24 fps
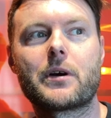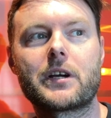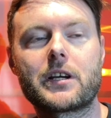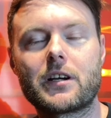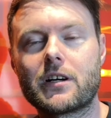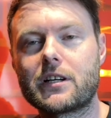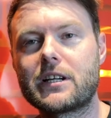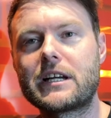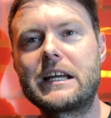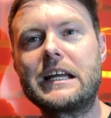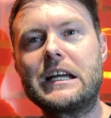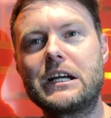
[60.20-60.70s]
I
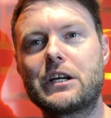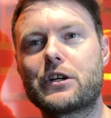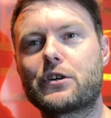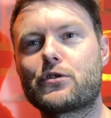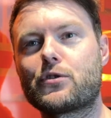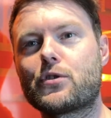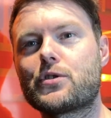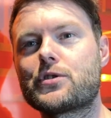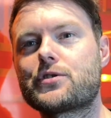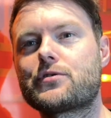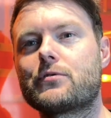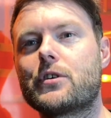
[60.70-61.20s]
kind of hit a
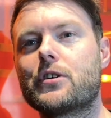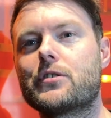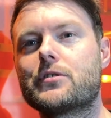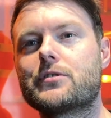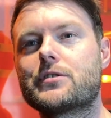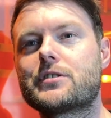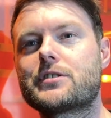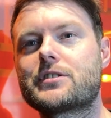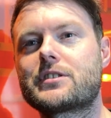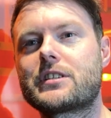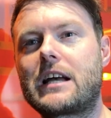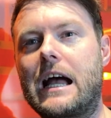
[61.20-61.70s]

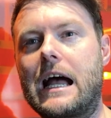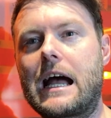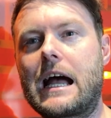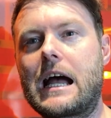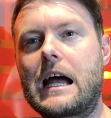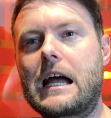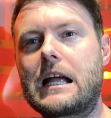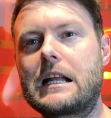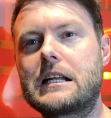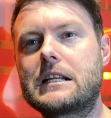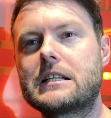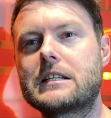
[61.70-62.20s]
crossroads,
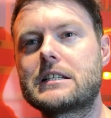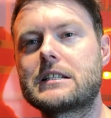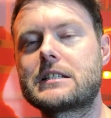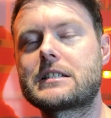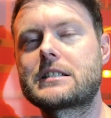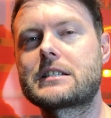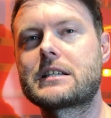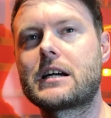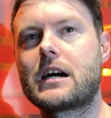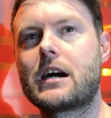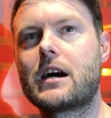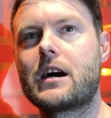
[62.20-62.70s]

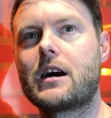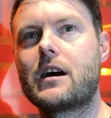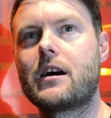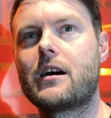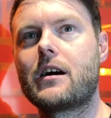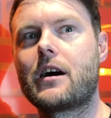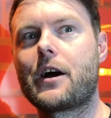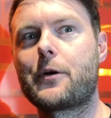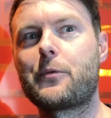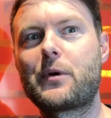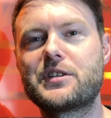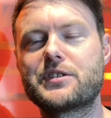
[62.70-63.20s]
and
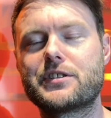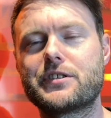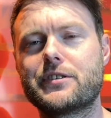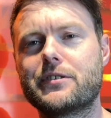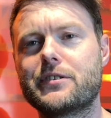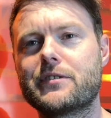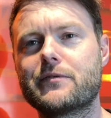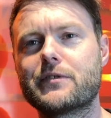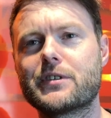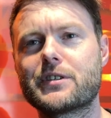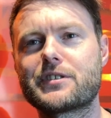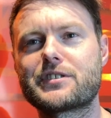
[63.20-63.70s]
I went to
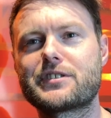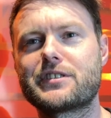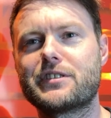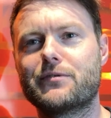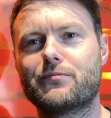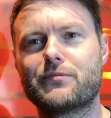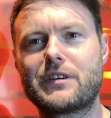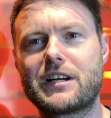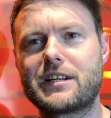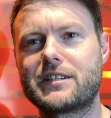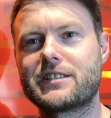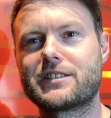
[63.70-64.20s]
university and
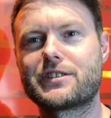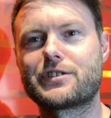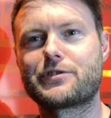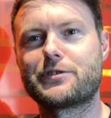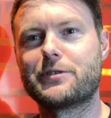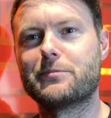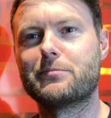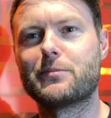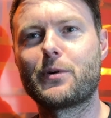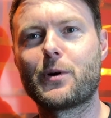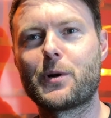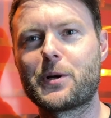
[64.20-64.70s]
read history
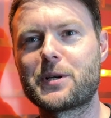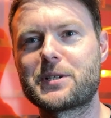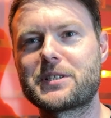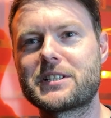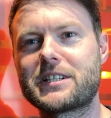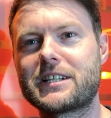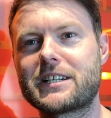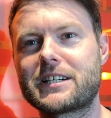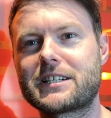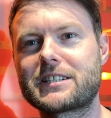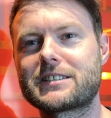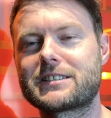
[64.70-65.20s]
and
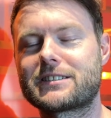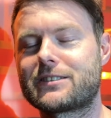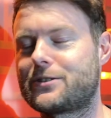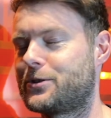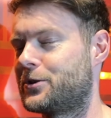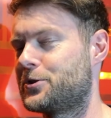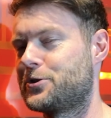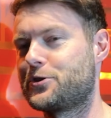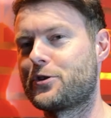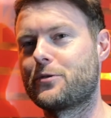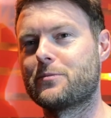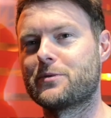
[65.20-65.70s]
politics, got
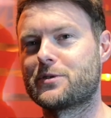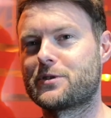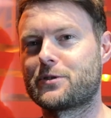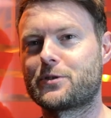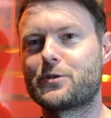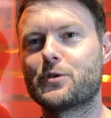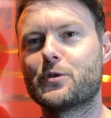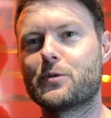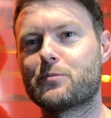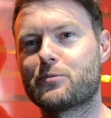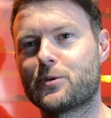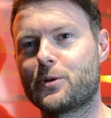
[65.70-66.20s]
a job as a
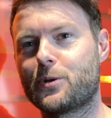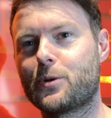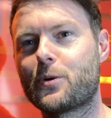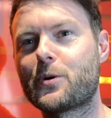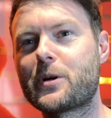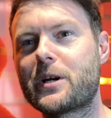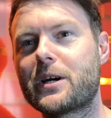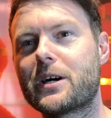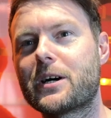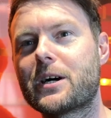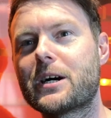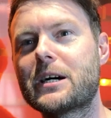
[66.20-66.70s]
corporate
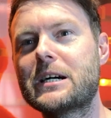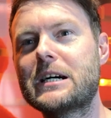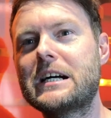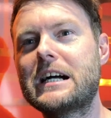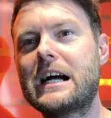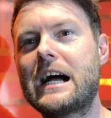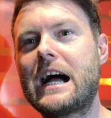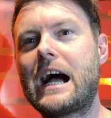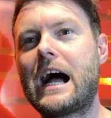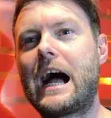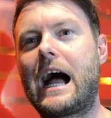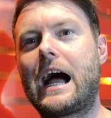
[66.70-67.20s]
lawyer,
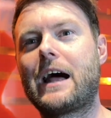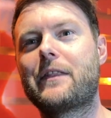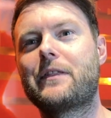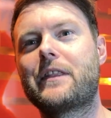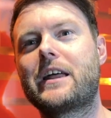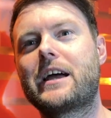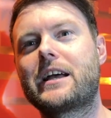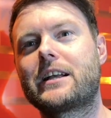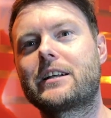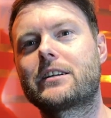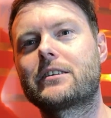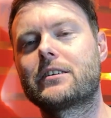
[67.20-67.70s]
and
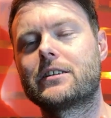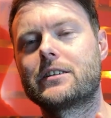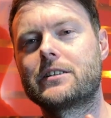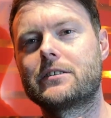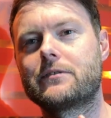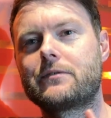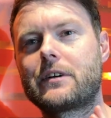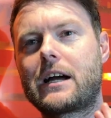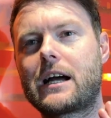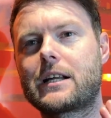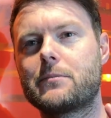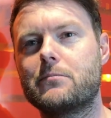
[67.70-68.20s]
then kind
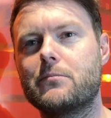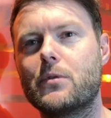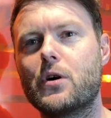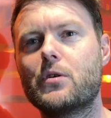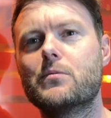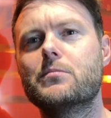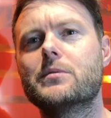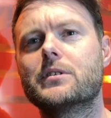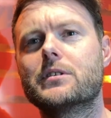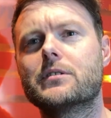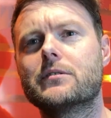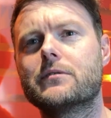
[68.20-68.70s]
of had a
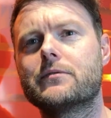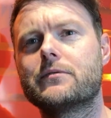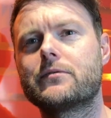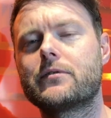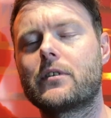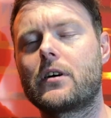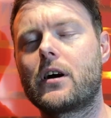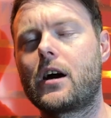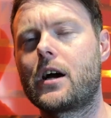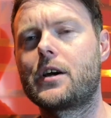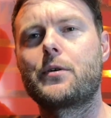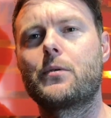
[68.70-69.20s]
moment of,
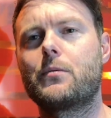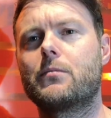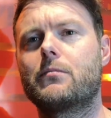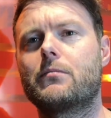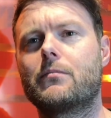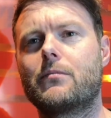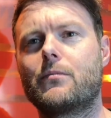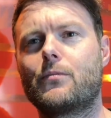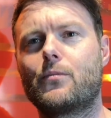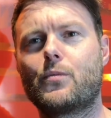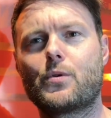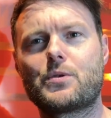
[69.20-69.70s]
I don't
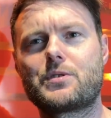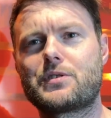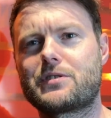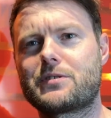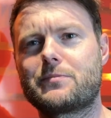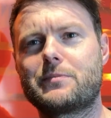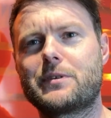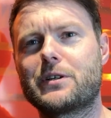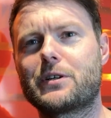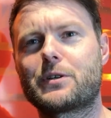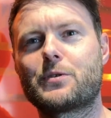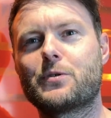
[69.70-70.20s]
want to
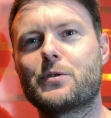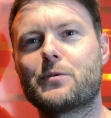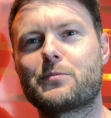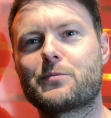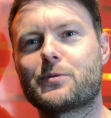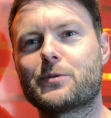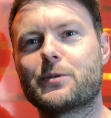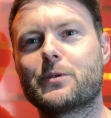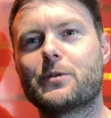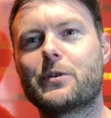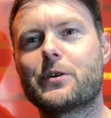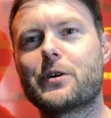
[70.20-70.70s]
be a
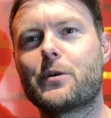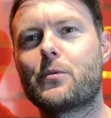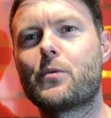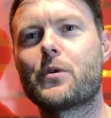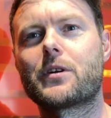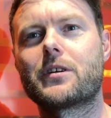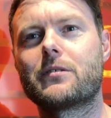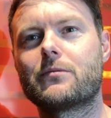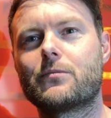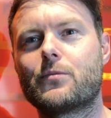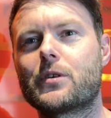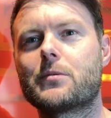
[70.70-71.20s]
corporate lawyer,
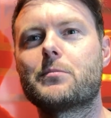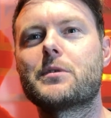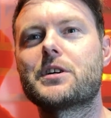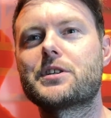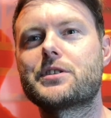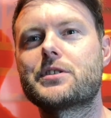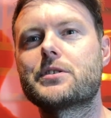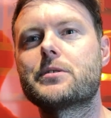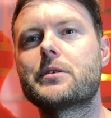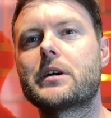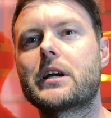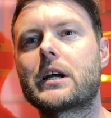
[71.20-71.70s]
what am I
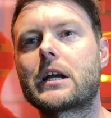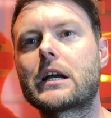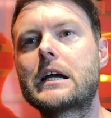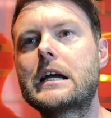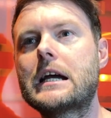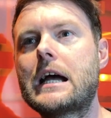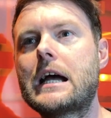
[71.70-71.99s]
doing?